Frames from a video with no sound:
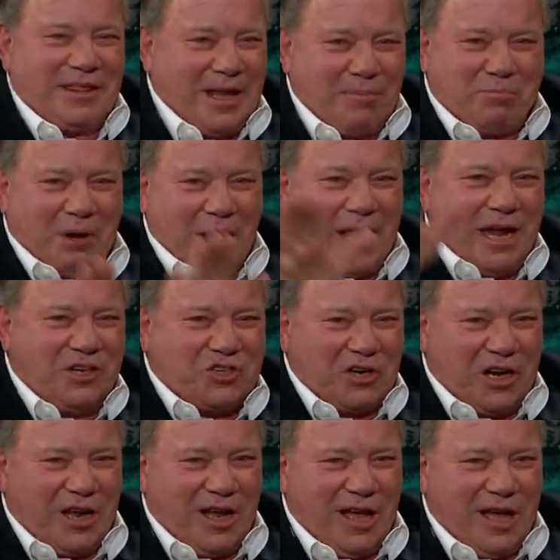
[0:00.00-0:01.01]
the plane
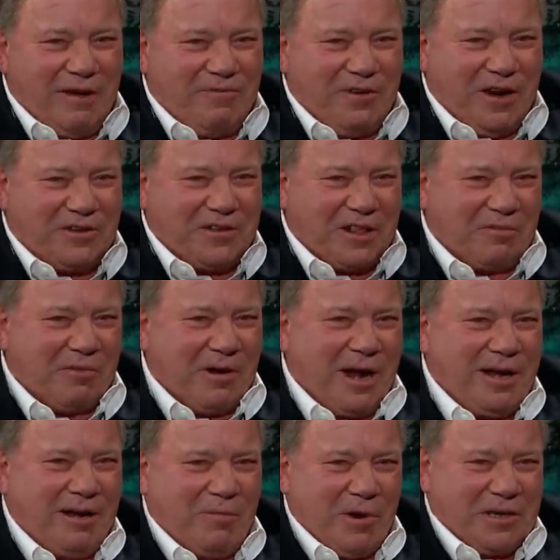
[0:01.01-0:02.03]
should have gone veered to the
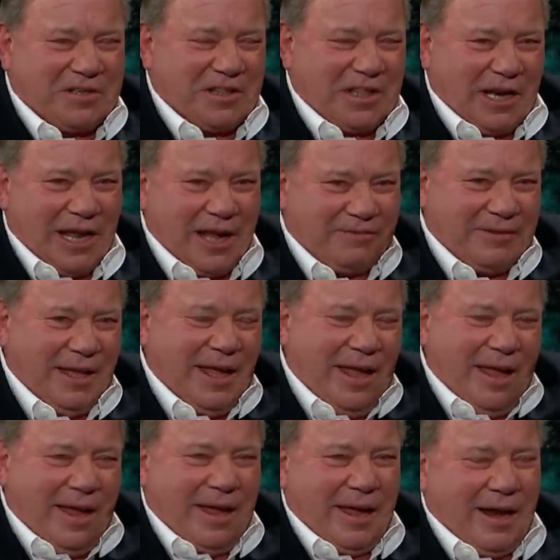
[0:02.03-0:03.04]
right and went to the left.
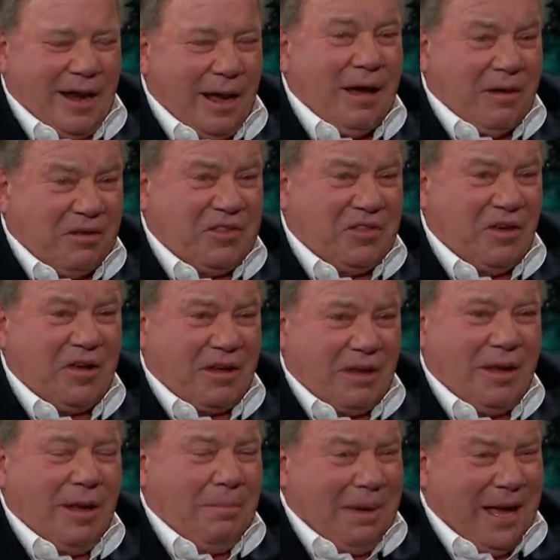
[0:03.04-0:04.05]
And I, I was
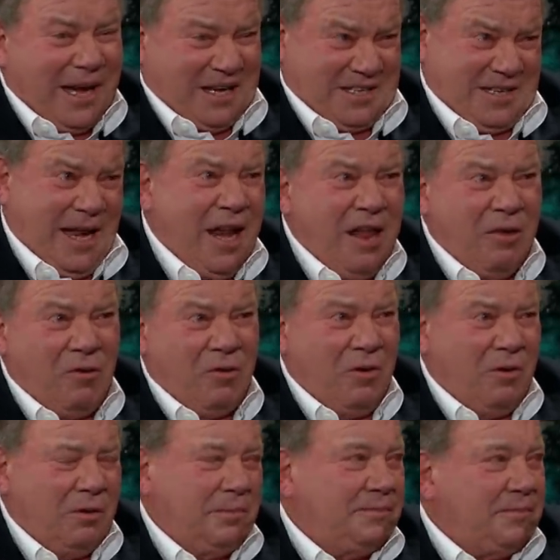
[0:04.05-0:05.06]
thinking, Pakistani, you
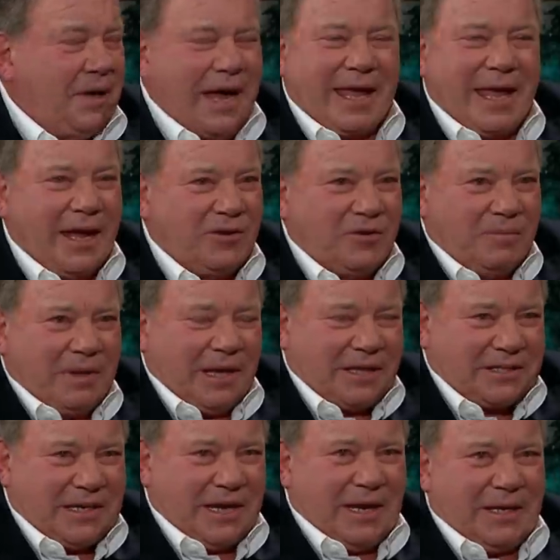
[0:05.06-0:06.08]
know? I can't do
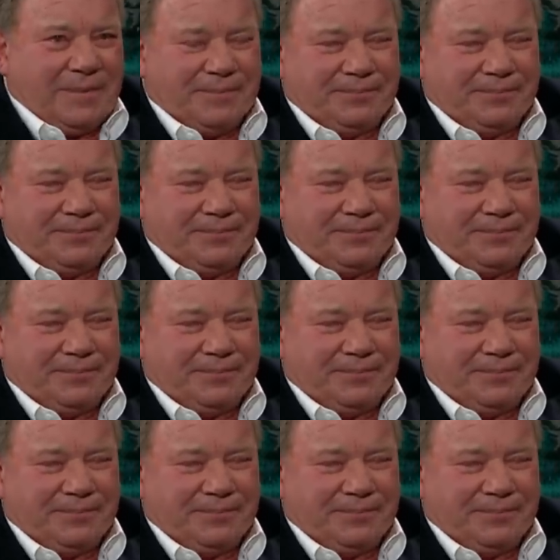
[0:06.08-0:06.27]
Pakistani.